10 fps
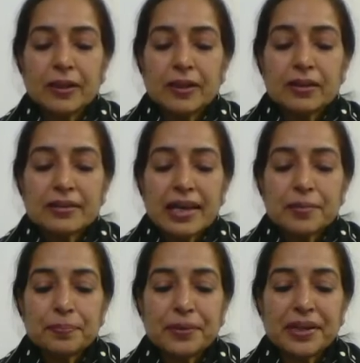
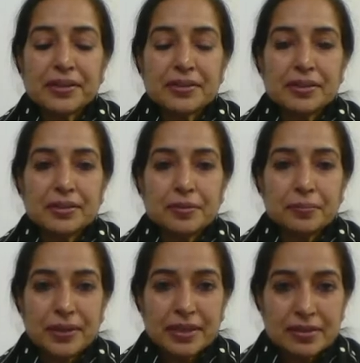Then prayed.
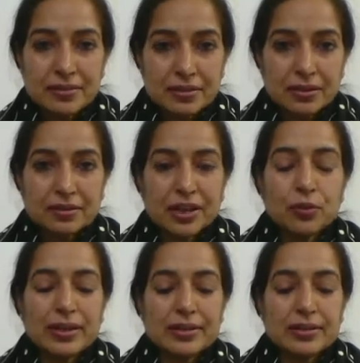Prayed is
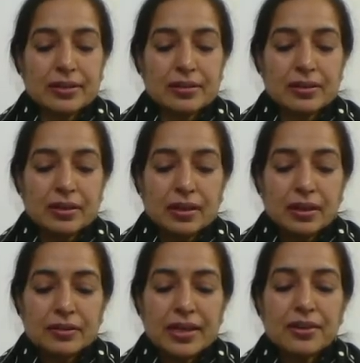requested.
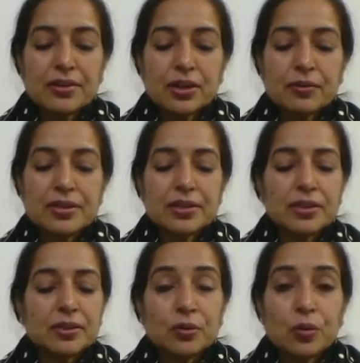Then
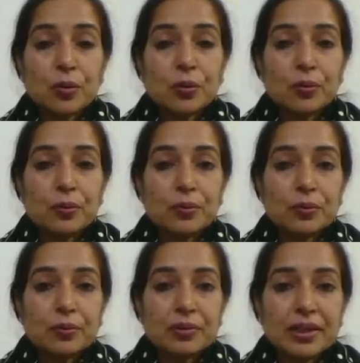requested, no,
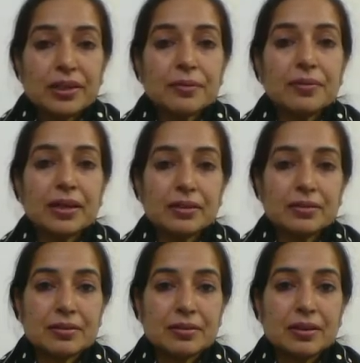lily
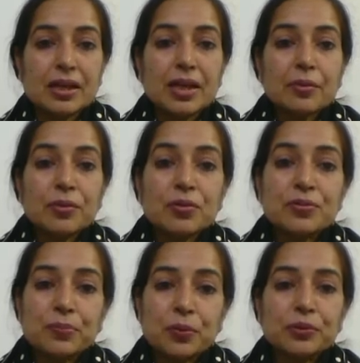white, because
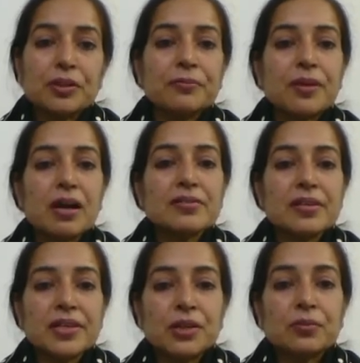both the flowers
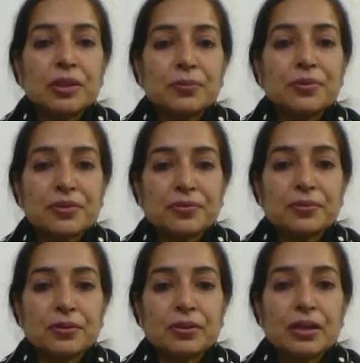are equally
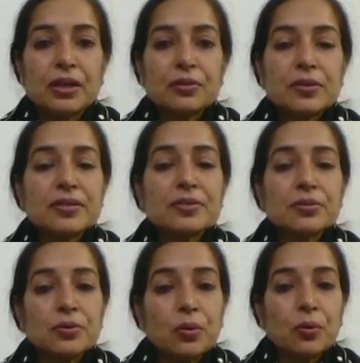beautiful. So he says,
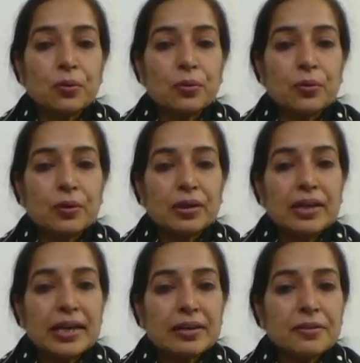no,
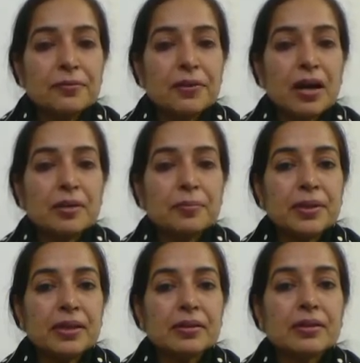let the flower
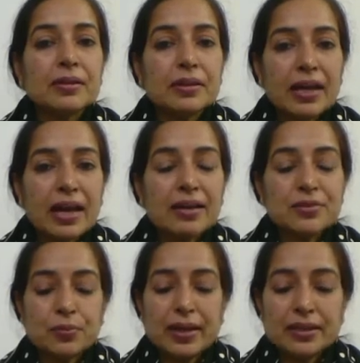be
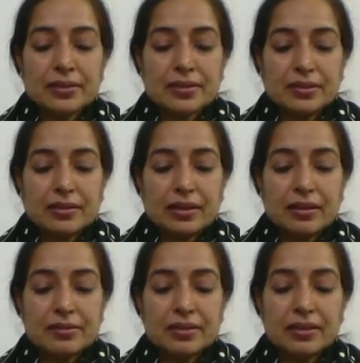as white
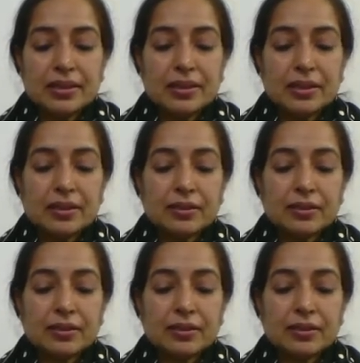as the lily.